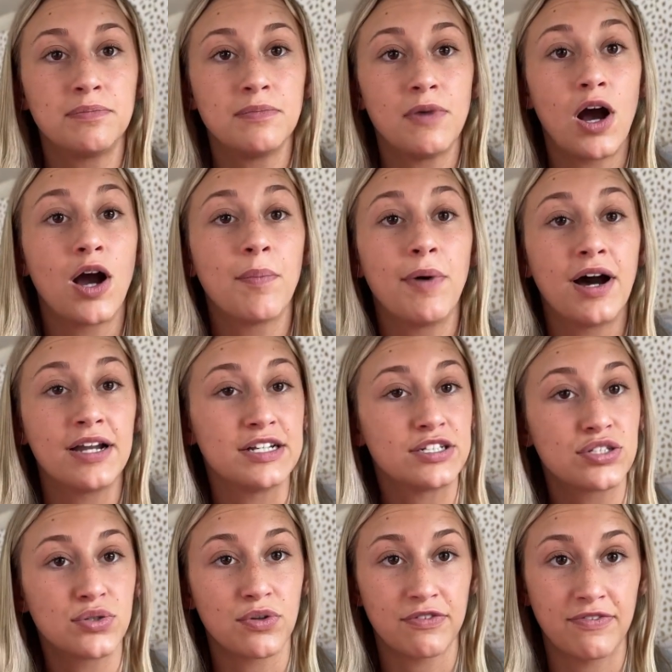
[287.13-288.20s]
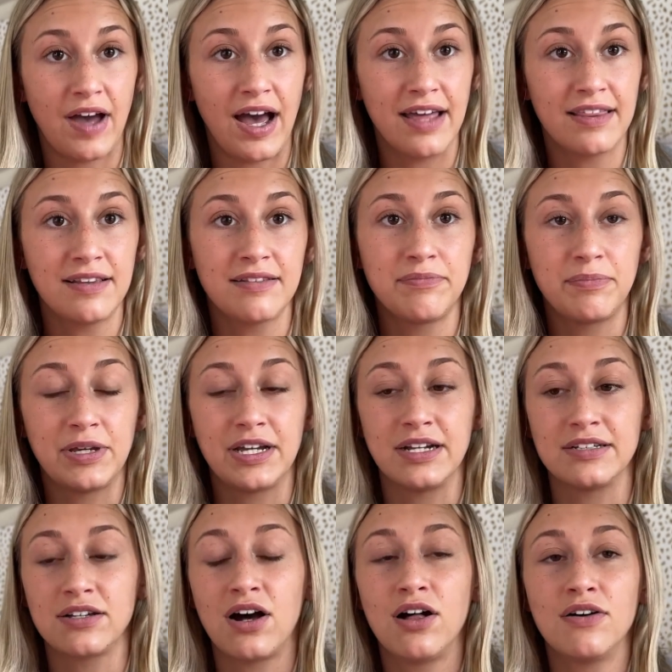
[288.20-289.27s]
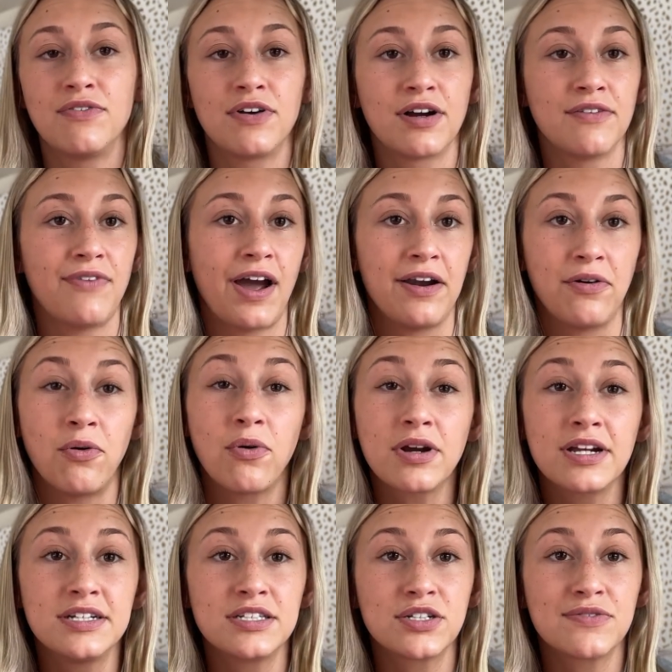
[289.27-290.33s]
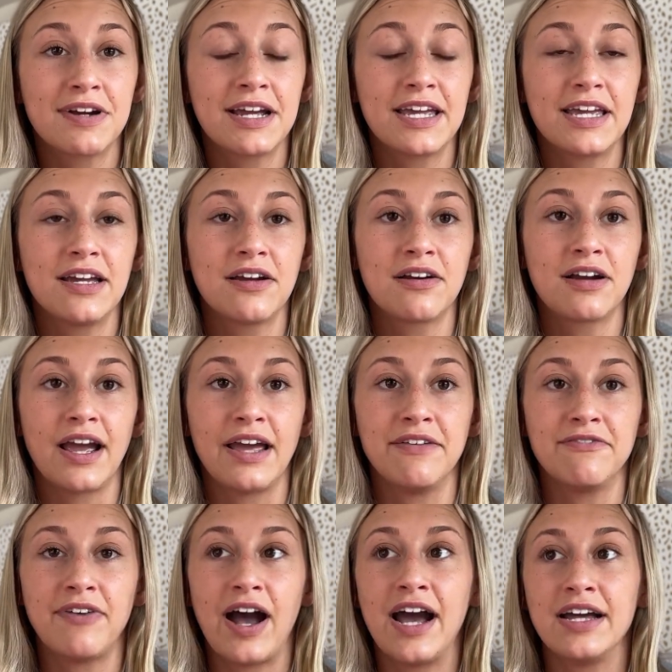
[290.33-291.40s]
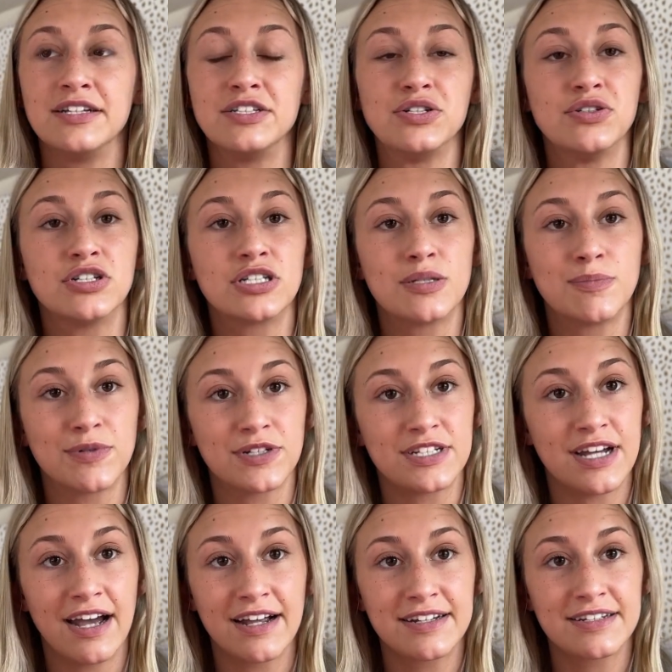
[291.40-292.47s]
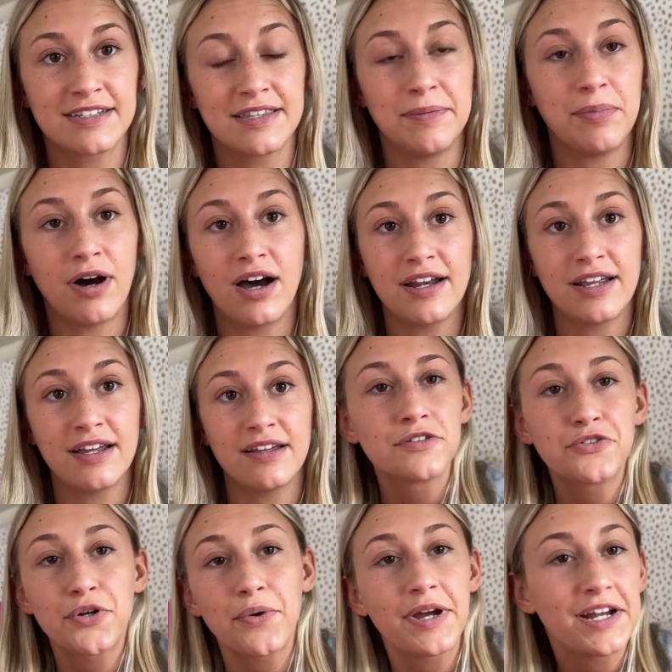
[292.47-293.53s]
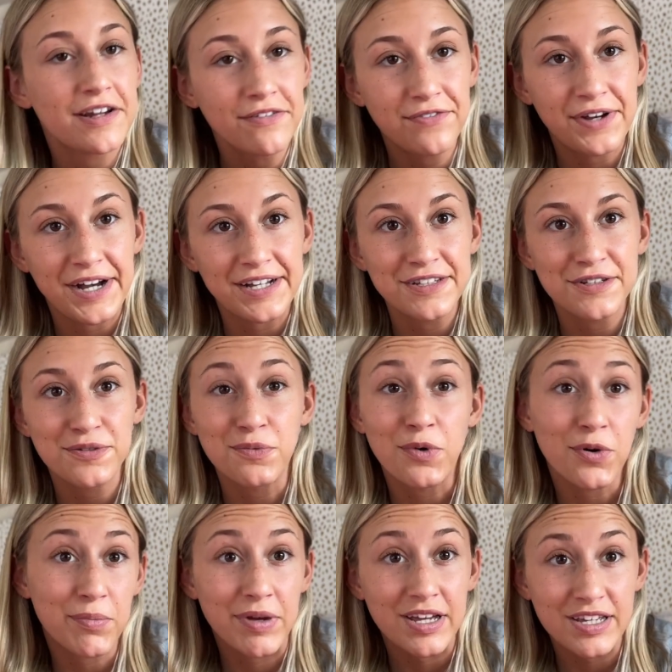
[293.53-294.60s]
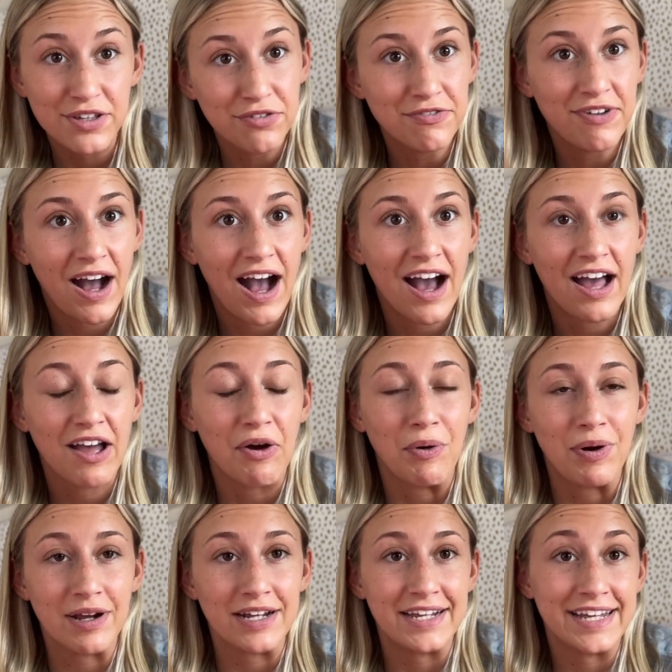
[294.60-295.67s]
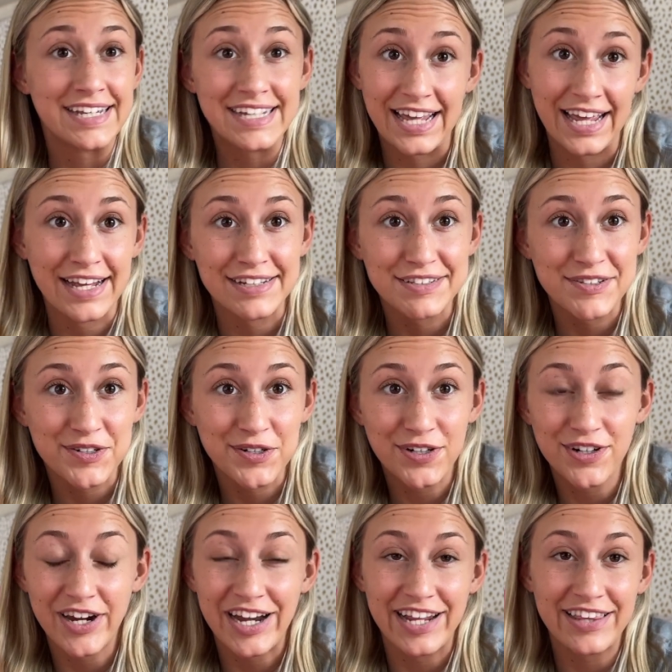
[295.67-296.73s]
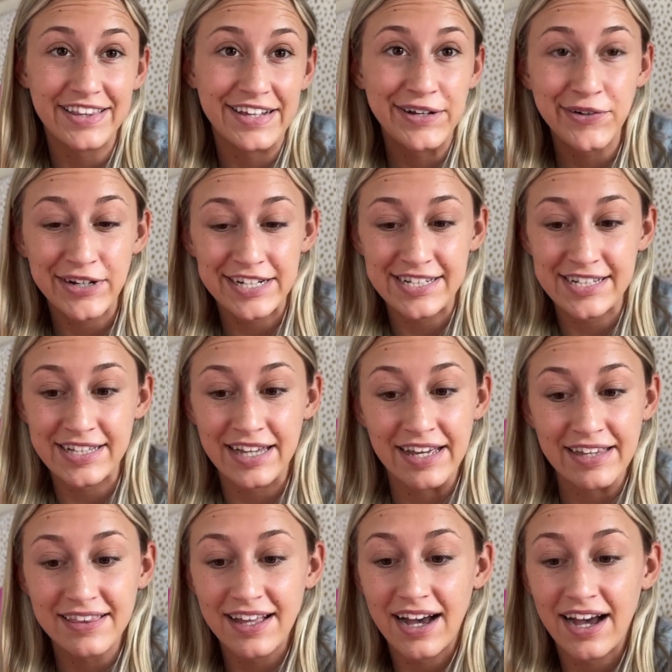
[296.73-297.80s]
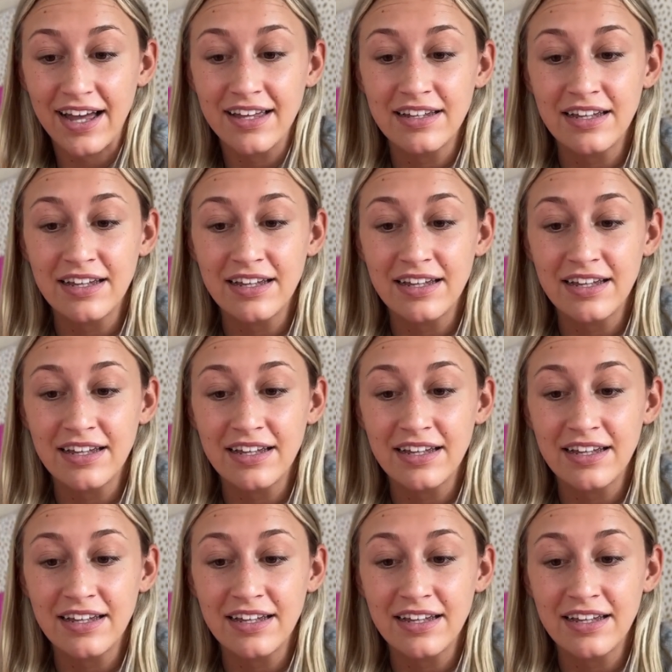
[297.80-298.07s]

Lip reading: our bodies store fat, because all of our vital organs are right here and fat is used to protect the body. So eating fats won't make you fat or get cancer or anything crazy like that.